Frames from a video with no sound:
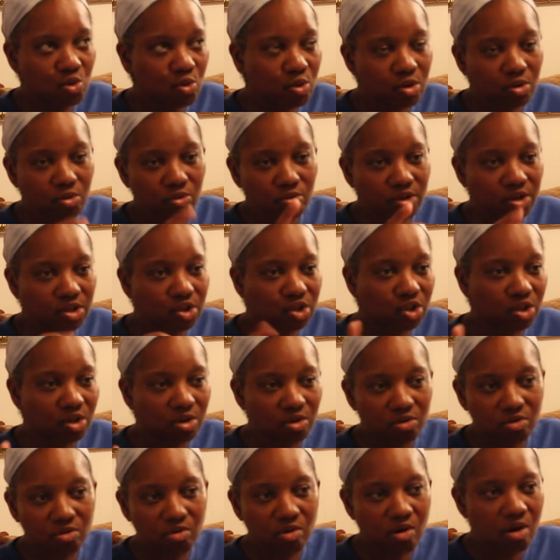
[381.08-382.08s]
a ritual
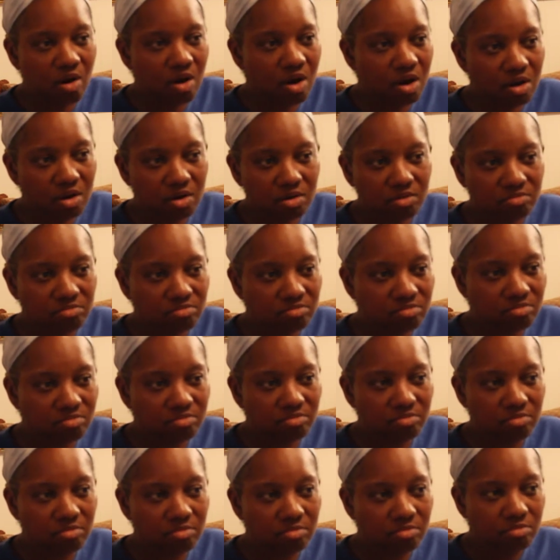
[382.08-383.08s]
on
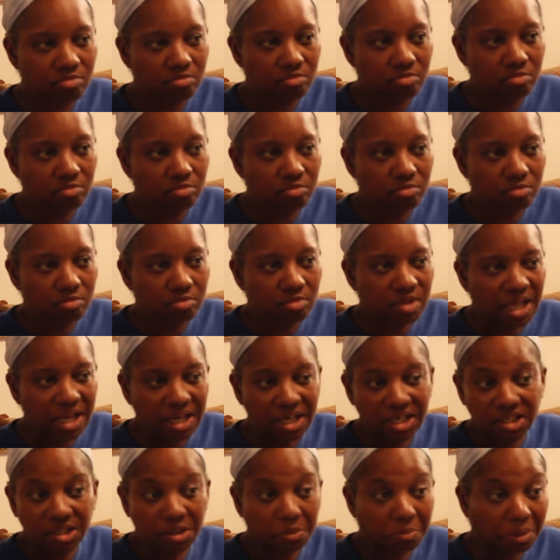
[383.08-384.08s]

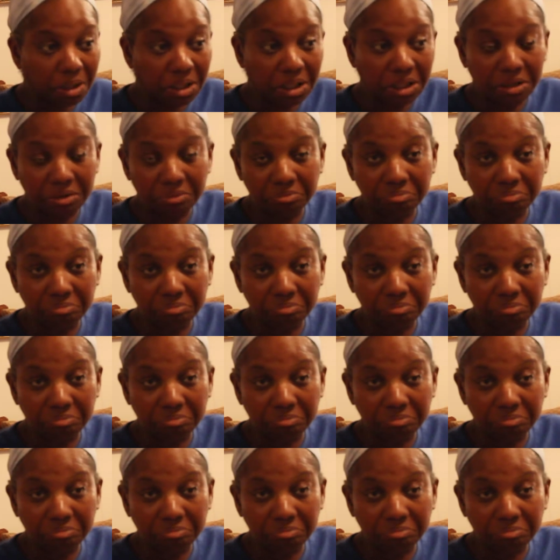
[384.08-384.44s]
getting some money,